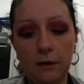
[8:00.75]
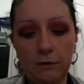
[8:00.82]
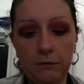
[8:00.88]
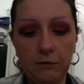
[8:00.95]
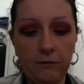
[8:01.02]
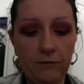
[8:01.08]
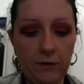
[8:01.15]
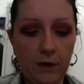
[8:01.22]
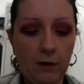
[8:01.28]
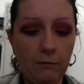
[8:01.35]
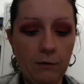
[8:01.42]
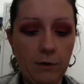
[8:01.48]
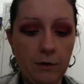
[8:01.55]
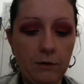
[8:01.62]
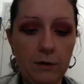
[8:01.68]
I don't know how
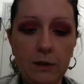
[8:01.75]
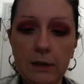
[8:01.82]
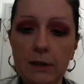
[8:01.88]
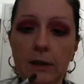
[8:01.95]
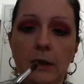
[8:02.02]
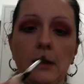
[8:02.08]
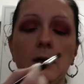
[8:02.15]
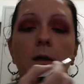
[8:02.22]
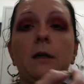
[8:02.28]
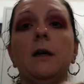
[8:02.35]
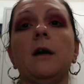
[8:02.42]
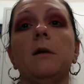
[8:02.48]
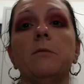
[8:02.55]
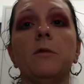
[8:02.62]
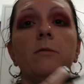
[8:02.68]
well you can see it on
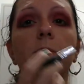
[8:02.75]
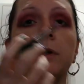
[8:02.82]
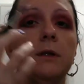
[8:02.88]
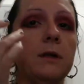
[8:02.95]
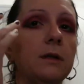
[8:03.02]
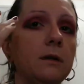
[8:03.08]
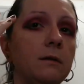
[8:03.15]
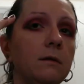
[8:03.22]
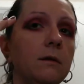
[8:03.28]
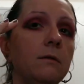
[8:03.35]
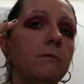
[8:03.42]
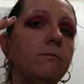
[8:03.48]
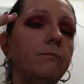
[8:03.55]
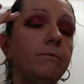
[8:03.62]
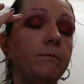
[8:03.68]
camera, but
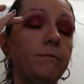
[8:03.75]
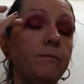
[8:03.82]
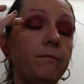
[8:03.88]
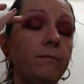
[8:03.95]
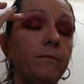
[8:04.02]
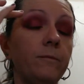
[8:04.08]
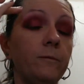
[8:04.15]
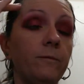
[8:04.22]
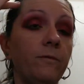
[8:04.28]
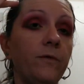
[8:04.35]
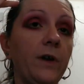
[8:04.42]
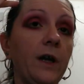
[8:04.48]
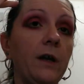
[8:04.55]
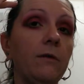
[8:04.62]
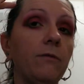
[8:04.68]
the
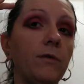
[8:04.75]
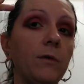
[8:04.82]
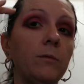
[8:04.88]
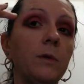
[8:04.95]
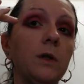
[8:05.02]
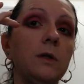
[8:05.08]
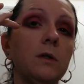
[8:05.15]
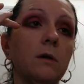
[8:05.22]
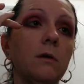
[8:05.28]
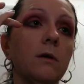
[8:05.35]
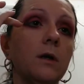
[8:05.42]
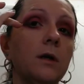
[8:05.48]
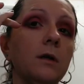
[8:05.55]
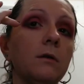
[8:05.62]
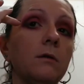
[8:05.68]
fade from the
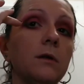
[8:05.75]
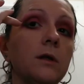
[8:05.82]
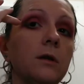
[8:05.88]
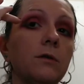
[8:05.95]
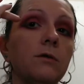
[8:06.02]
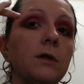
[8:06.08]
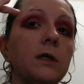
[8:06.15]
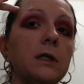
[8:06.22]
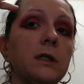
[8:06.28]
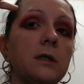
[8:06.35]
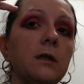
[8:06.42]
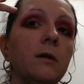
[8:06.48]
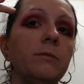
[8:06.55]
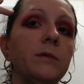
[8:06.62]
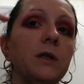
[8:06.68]
dark color in the crease
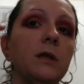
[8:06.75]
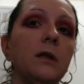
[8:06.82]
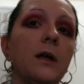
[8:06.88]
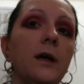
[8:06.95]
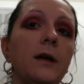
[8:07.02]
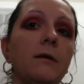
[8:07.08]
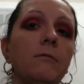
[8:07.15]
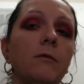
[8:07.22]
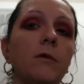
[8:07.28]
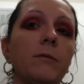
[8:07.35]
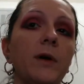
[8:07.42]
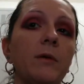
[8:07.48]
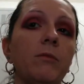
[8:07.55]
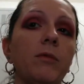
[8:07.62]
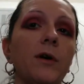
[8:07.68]
up to light where
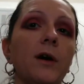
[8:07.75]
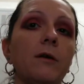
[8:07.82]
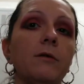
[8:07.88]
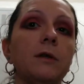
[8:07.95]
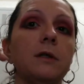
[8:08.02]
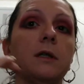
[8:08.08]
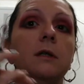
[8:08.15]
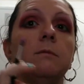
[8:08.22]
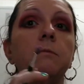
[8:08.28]
my brow is